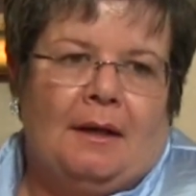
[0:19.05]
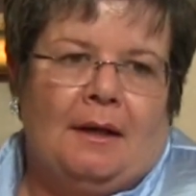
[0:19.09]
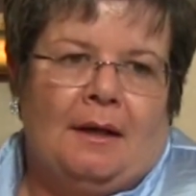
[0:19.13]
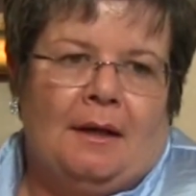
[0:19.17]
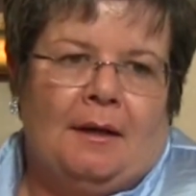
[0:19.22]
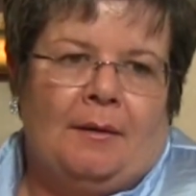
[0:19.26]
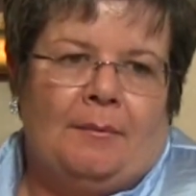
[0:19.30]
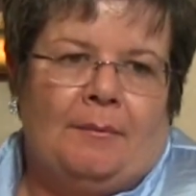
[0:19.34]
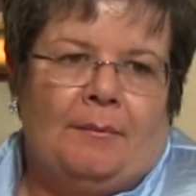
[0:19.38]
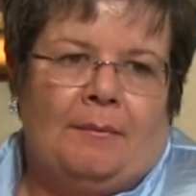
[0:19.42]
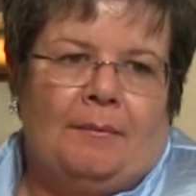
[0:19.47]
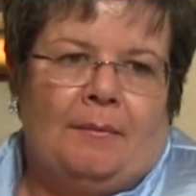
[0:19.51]

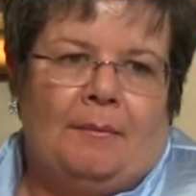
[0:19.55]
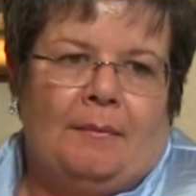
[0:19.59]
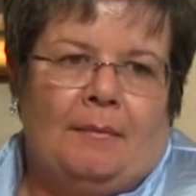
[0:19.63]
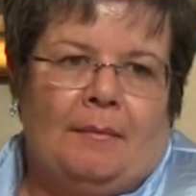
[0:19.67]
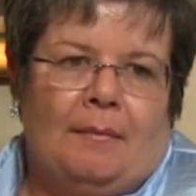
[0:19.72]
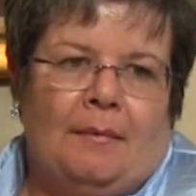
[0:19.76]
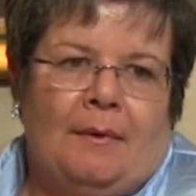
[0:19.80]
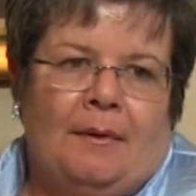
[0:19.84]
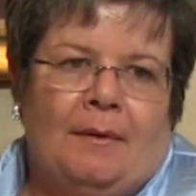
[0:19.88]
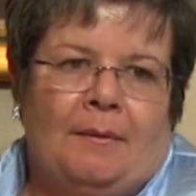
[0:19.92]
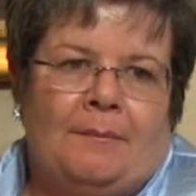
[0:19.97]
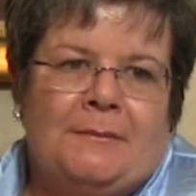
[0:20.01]

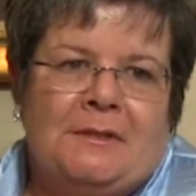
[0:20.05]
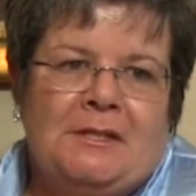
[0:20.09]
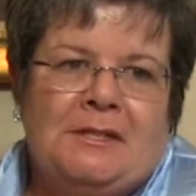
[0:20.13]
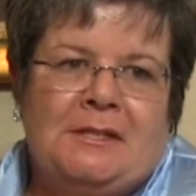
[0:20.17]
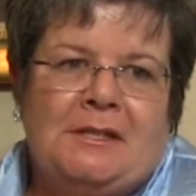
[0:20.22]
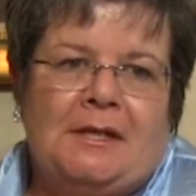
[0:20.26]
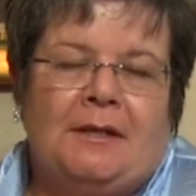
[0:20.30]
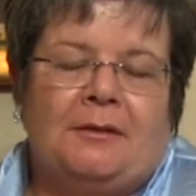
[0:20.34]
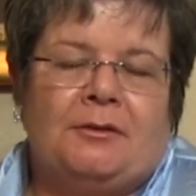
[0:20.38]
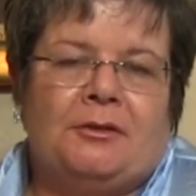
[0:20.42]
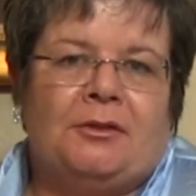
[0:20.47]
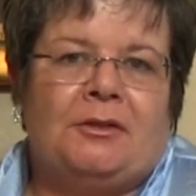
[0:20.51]
I'm
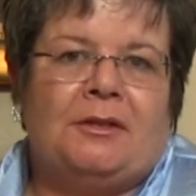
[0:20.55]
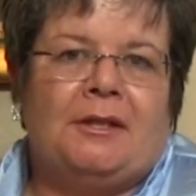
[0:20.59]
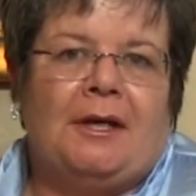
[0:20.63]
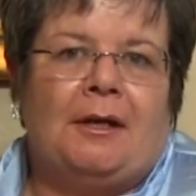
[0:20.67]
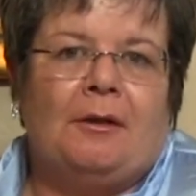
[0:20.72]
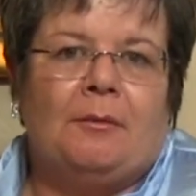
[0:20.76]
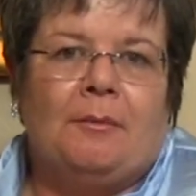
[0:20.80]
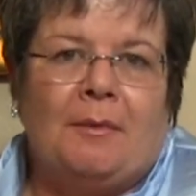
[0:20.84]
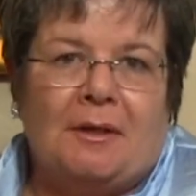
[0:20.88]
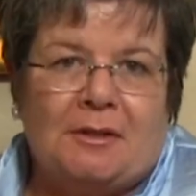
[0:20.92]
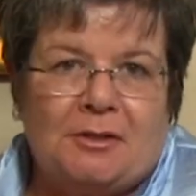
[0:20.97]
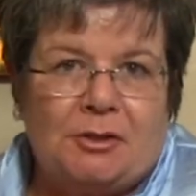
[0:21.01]
just here to
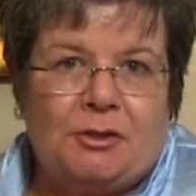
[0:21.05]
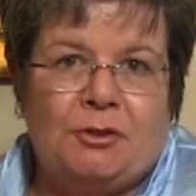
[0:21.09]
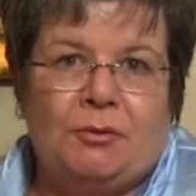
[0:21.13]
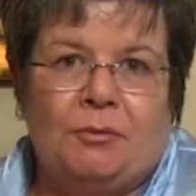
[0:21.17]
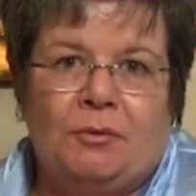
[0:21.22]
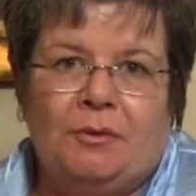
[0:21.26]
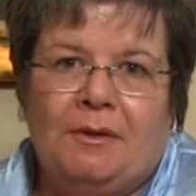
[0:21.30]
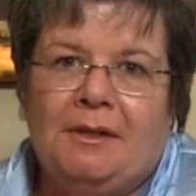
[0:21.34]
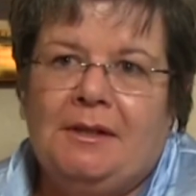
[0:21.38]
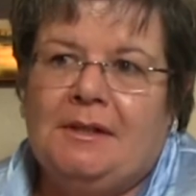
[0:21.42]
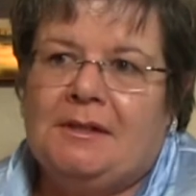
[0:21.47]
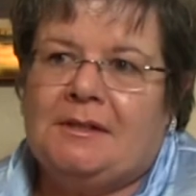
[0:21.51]
tell my
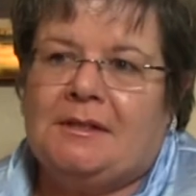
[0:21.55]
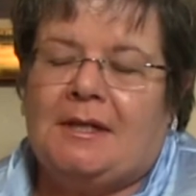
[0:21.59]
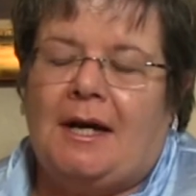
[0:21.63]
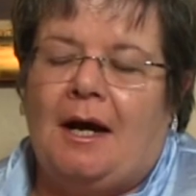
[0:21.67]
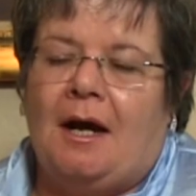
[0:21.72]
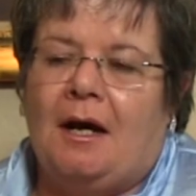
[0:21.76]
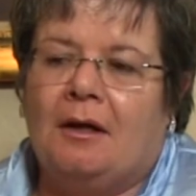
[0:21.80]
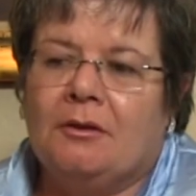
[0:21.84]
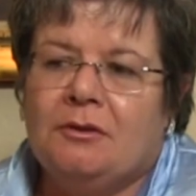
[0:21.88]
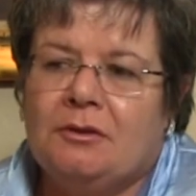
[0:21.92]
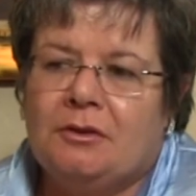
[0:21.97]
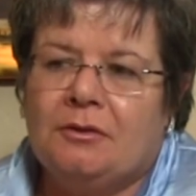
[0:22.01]
story as
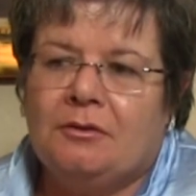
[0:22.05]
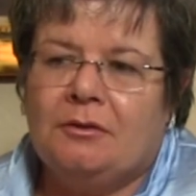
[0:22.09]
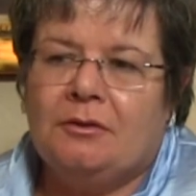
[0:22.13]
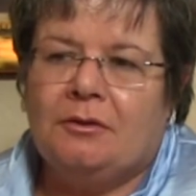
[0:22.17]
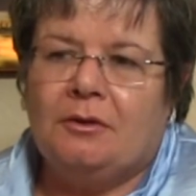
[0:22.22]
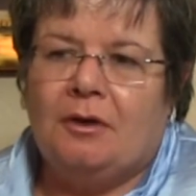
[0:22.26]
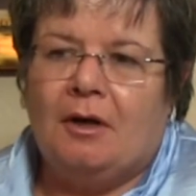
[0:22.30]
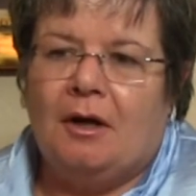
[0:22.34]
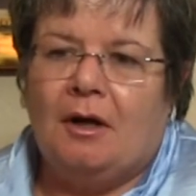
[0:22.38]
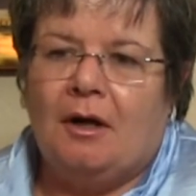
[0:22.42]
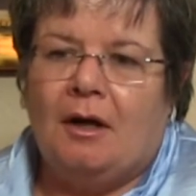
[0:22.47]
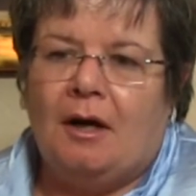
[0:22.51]
how
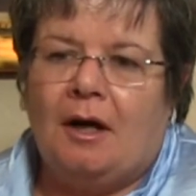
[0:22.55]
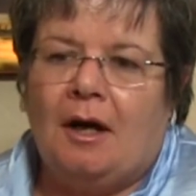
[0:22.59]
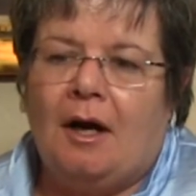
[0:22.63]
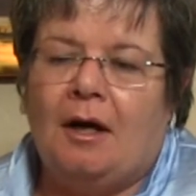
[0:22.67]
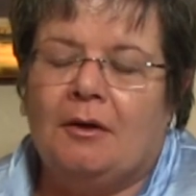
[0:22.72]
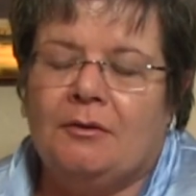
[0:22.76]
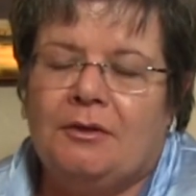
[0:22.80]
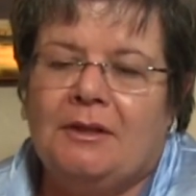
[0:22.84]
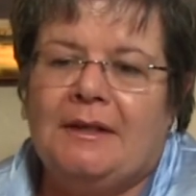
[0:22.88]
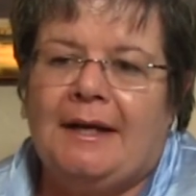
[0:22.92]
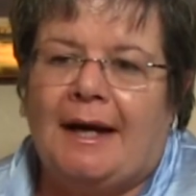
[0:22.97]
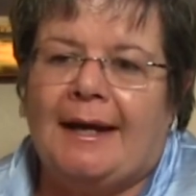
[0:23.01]

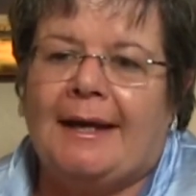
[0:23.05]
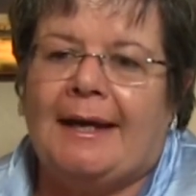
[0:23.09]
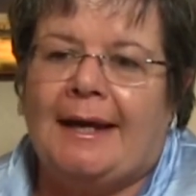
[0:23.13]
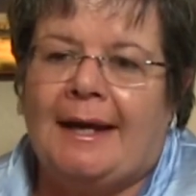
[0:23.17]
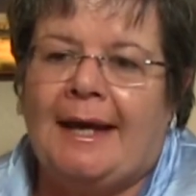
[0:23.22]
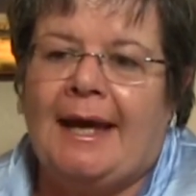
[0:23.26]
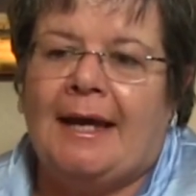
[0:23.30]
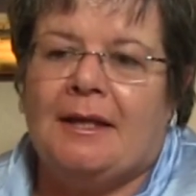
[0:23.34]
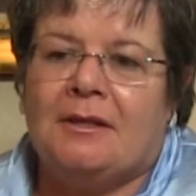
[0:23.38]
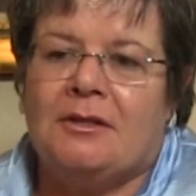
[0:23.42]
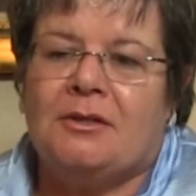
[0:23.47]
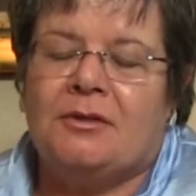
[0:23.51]
did I
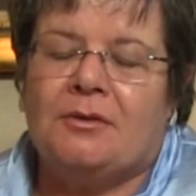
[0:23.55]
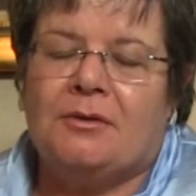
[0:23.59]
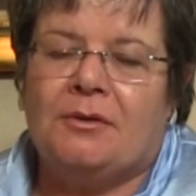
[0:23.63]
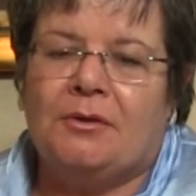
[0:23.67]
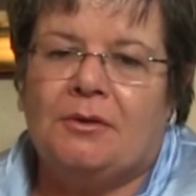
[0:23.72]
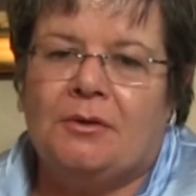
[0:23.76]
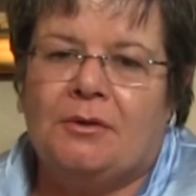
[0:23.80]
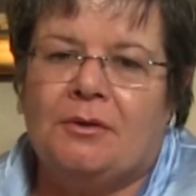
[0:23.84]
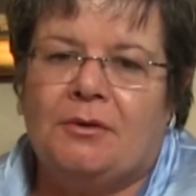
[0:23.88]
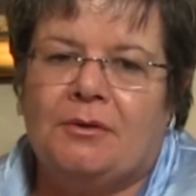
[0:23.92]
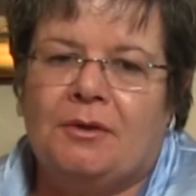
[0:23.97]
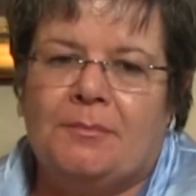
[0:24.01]
get
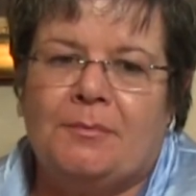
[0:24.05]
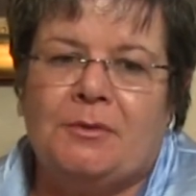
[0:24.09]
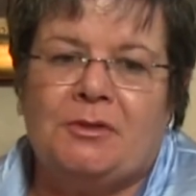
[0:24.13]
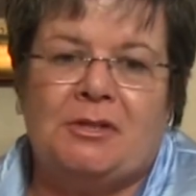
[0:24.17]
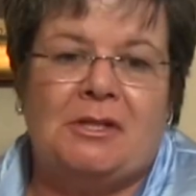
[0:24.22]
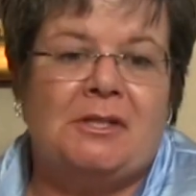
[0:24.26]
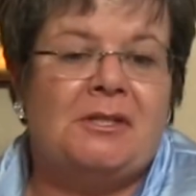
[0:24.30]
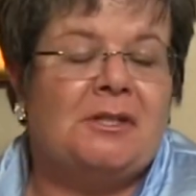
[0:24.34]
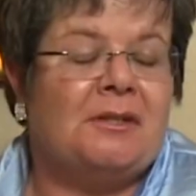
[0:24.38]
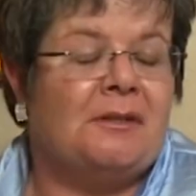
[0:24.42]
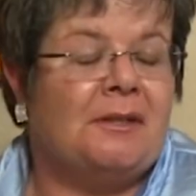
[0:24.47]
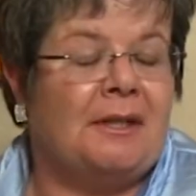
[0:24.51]
to the
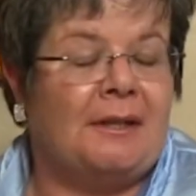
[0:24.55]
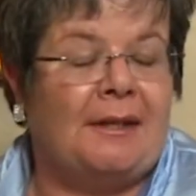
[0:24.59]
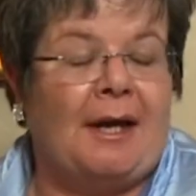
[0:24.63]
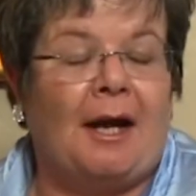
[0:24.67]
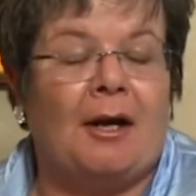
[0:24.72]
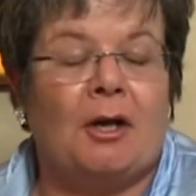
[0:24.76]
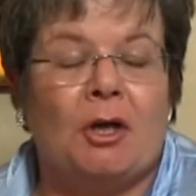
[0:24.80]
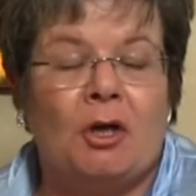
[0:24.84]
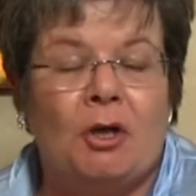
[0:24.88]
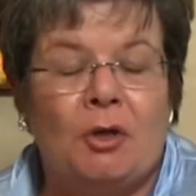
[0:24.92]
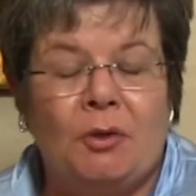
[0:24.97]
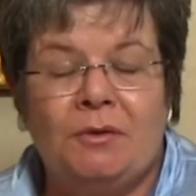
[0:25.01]
position that
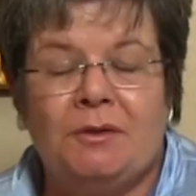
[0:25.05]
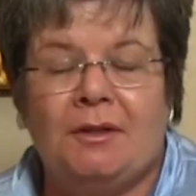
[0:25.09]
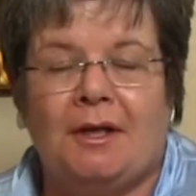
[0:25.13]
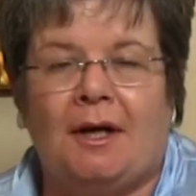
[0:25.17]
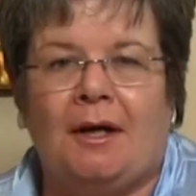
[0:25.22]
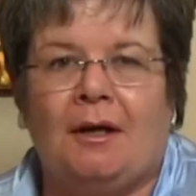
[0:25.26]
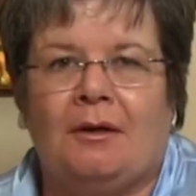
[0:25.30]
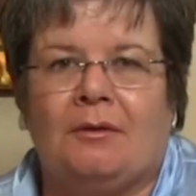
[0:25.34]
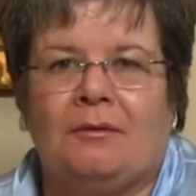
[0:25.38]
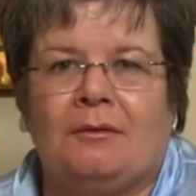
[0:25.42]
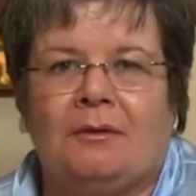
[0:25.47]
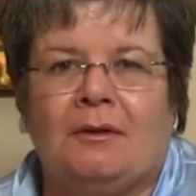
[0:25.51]
I could
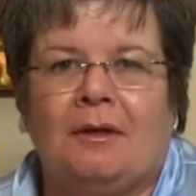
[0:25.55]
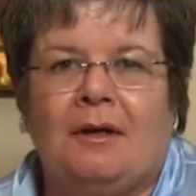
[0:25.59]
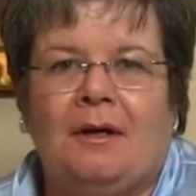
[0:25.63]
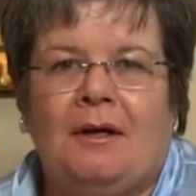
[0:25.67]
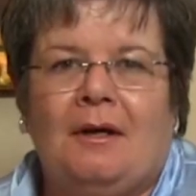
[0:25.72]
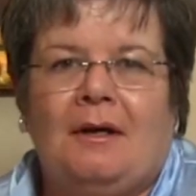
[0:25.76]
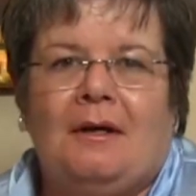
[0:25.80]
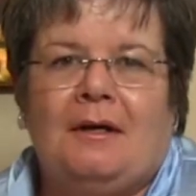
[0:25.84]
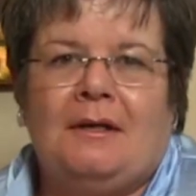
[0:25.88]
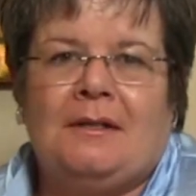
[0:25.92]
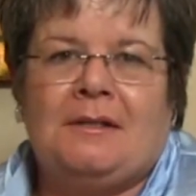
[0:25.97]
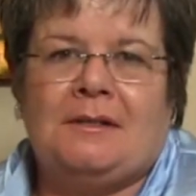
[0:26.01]
own
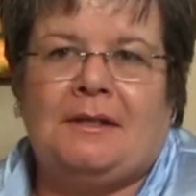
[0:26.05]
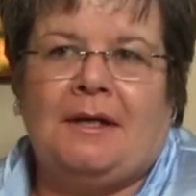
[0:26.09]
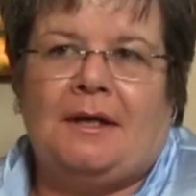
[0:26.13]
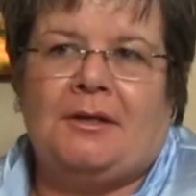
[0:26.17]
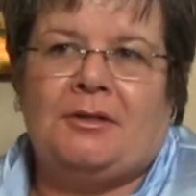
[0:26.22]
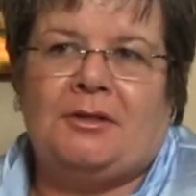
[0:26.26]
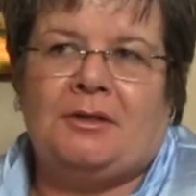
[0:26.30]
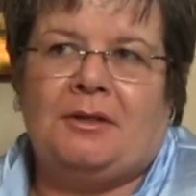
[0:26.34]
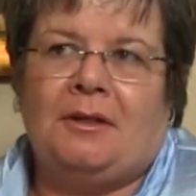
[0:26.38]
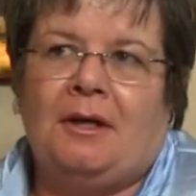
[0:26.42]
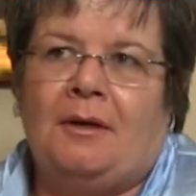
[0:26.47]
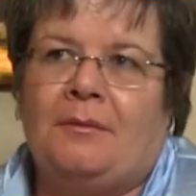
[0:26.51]
a
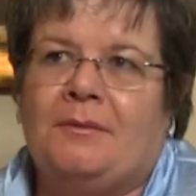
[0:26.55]
station.